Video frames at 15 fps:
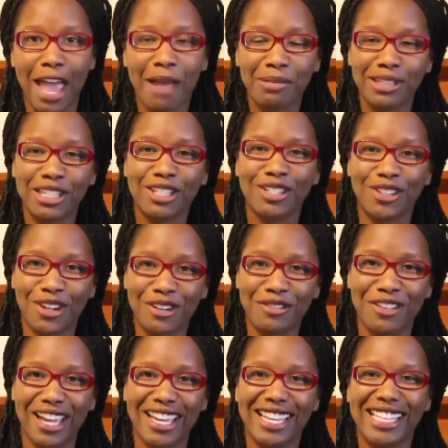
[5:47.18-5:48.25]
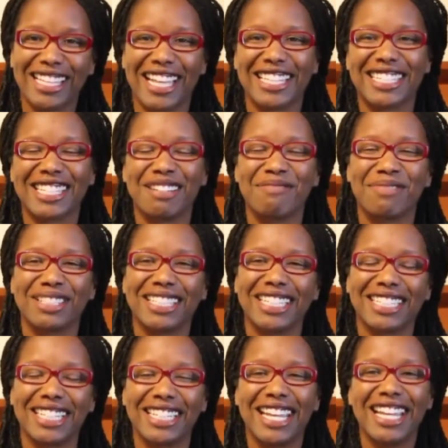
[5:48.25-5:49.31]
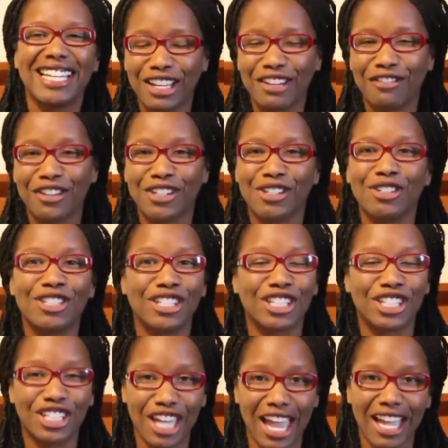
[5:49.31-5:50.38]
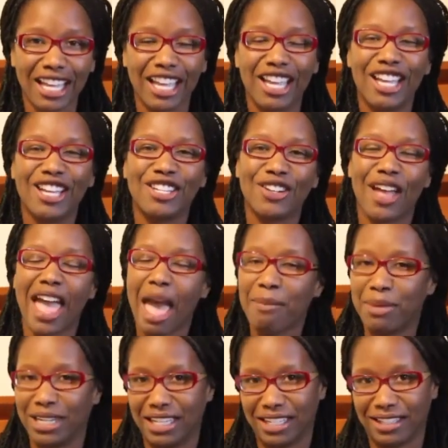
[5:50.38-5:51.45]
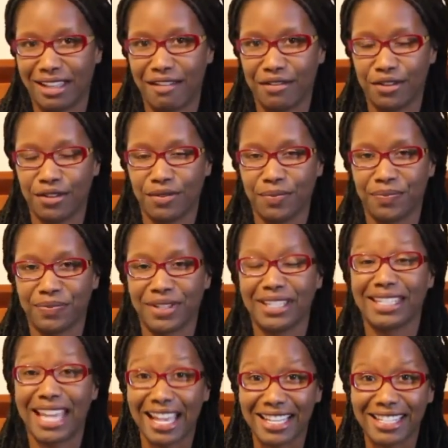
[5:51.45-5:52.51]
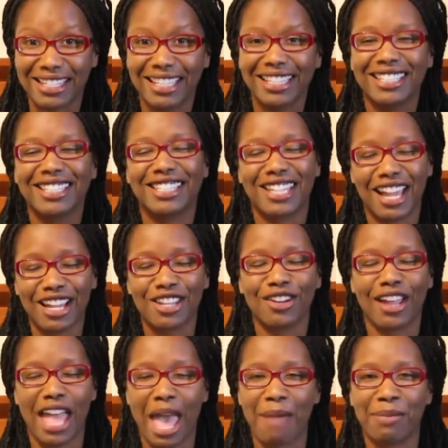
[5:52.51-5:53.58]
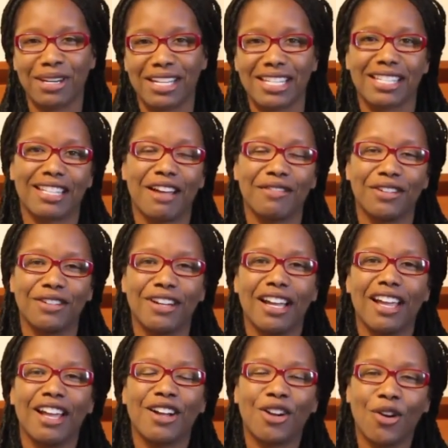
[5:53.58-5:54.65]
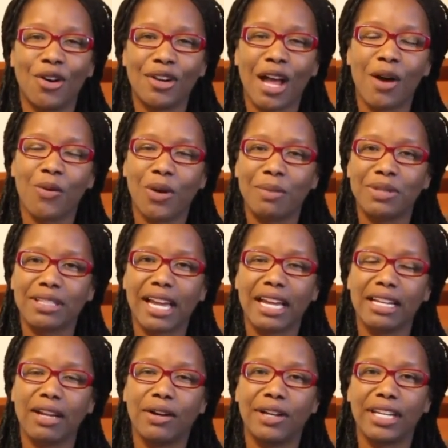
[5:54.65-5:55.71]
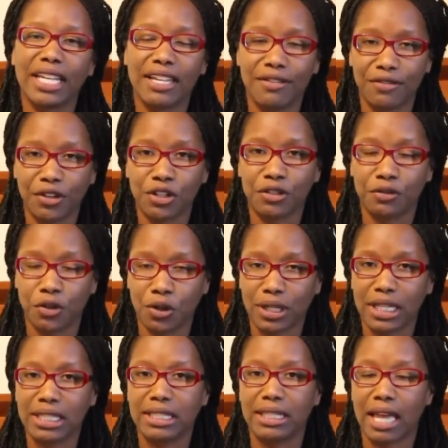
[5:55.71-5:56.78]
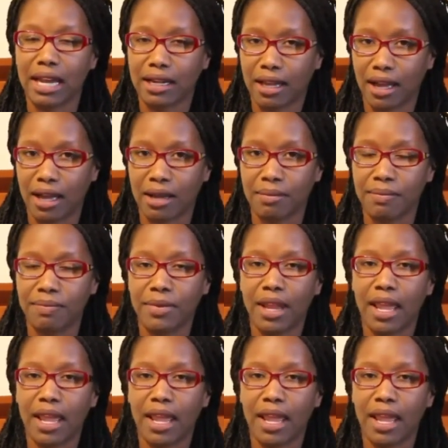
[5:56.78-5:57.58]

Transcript: fabulous survey that's completed for you to check your happiness level. Yes, check your happiness level. Go on our website on inversefocus.com